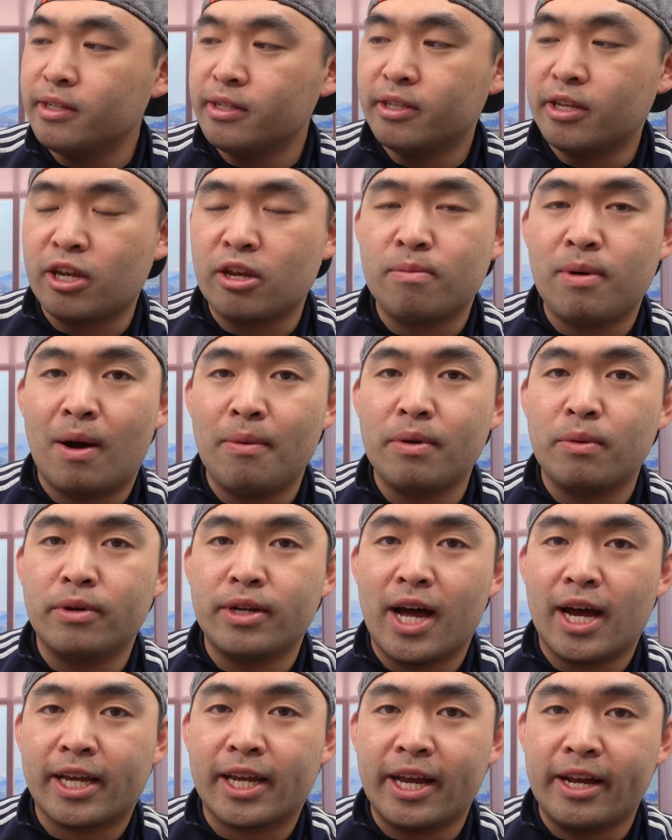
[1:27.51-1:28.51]
then you probably will
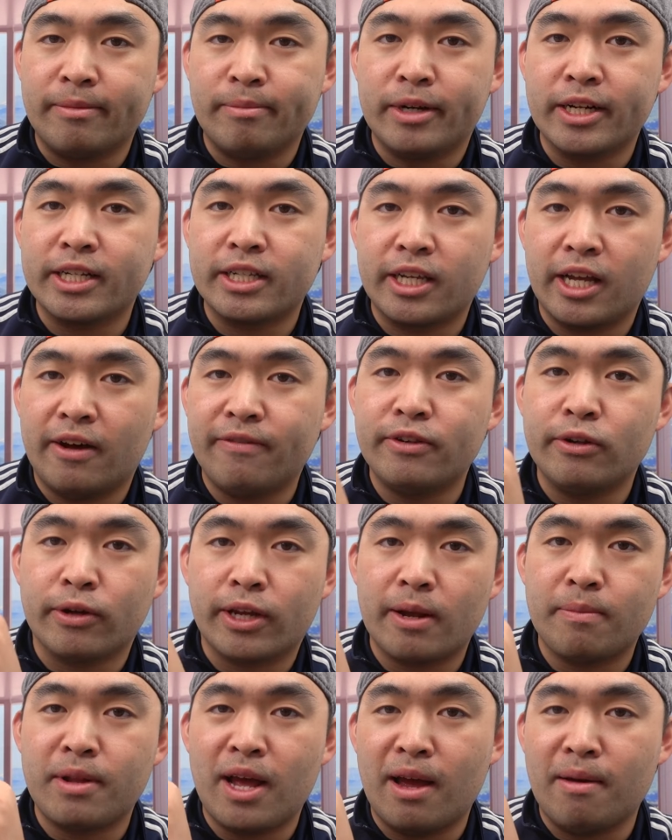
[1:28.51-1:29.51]
not get as much stuff, so
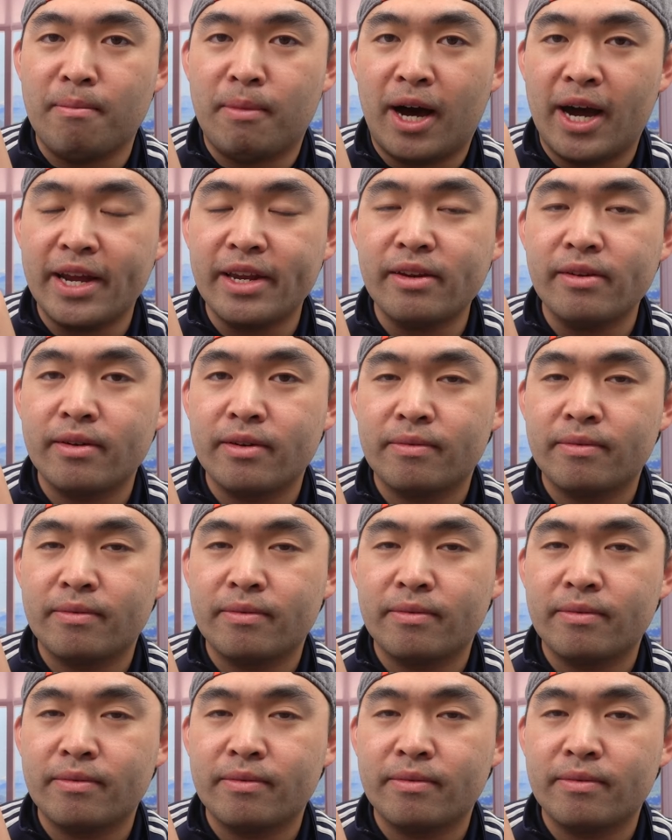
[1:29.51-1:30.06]
keep that in mind.